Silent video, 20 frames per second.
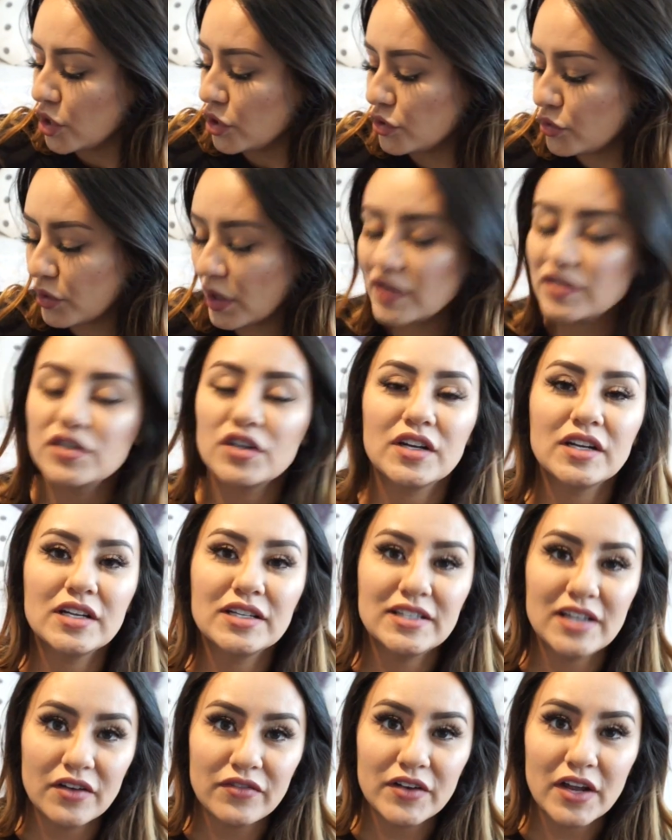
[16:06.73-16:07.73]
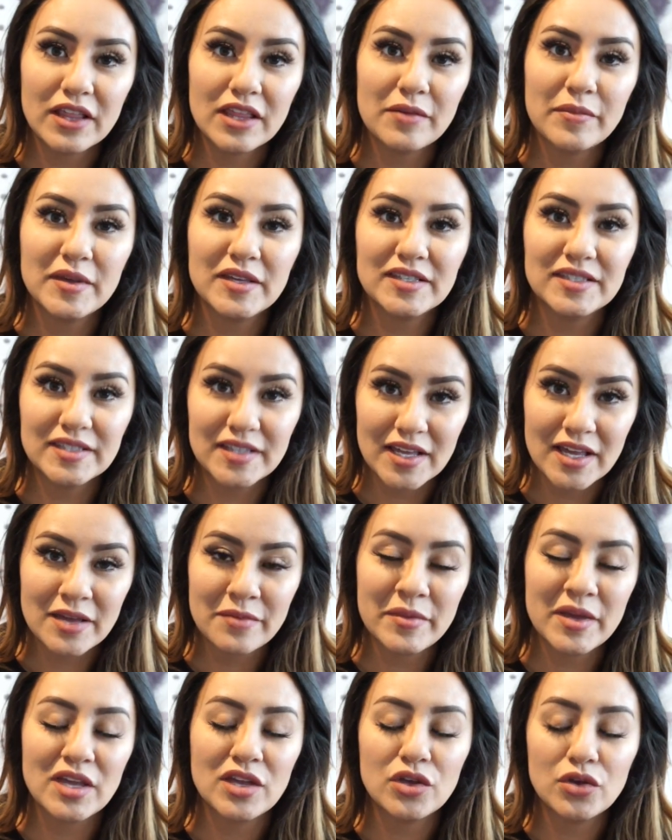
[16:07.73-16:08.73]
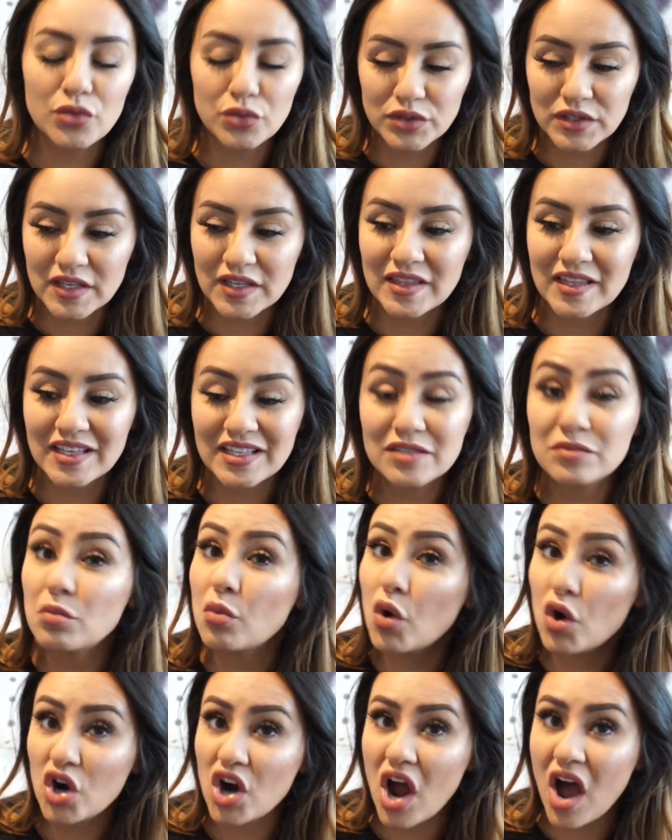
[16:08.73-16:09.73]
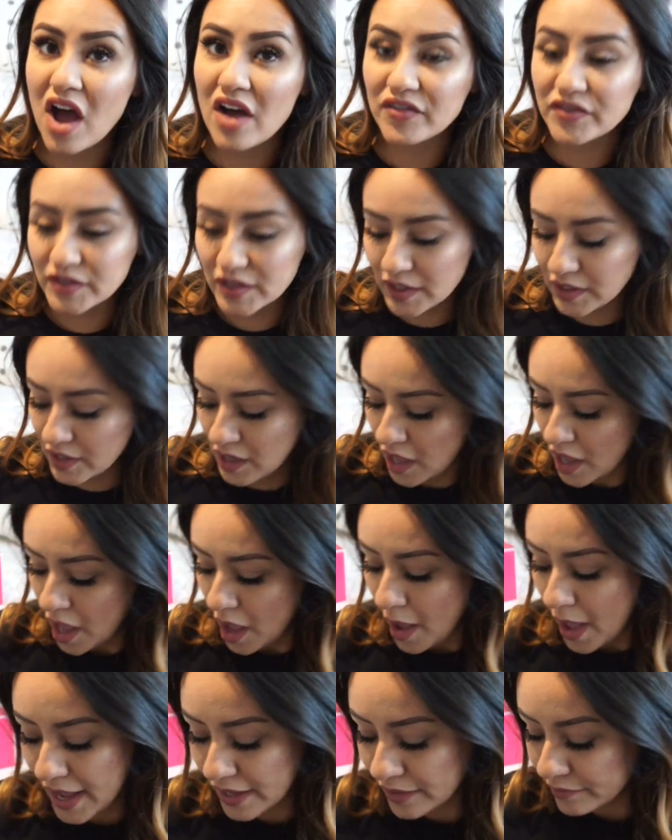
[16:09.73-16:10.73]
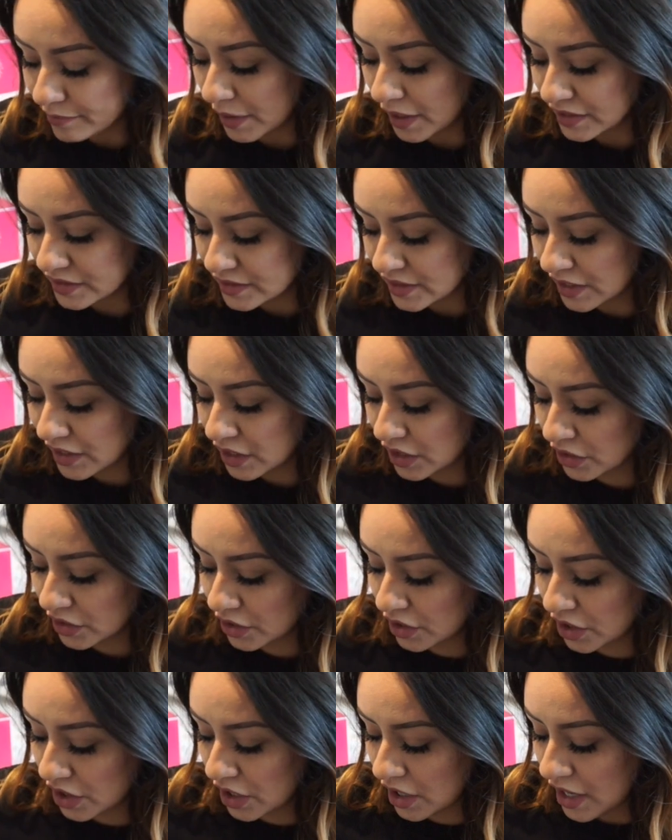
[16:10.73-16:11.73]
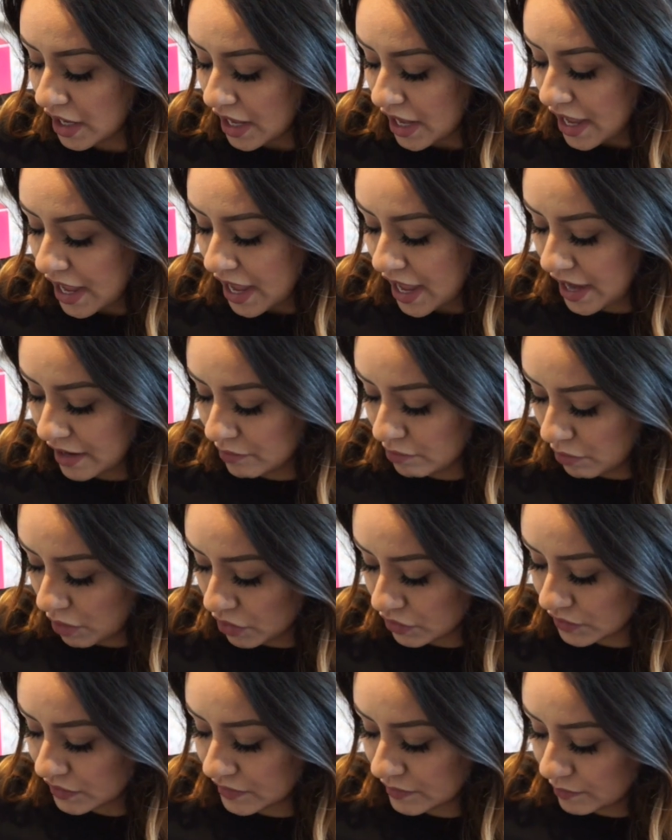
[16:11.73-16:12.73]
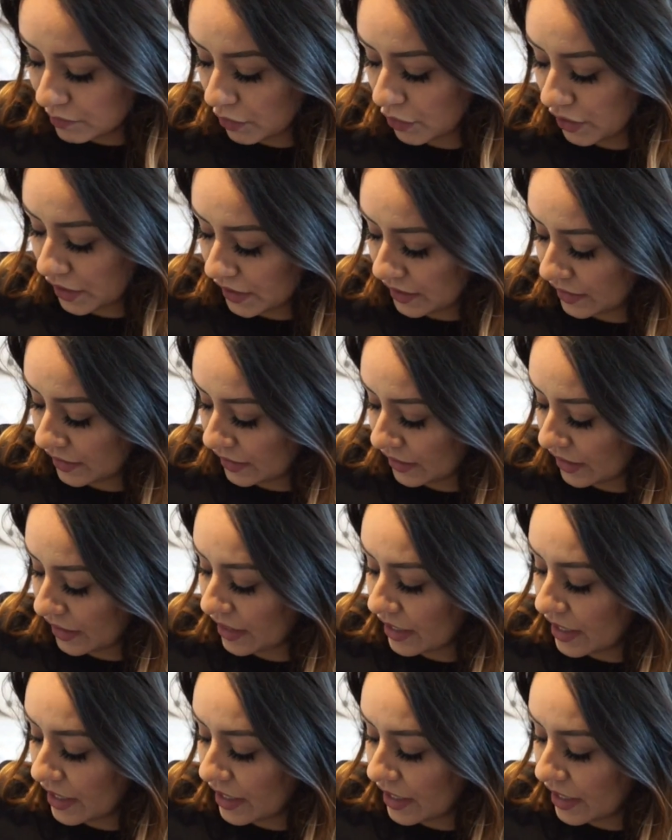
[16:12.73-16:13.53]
You guys are gonna definitely be seeing me using these more often. In particular, and most importantly,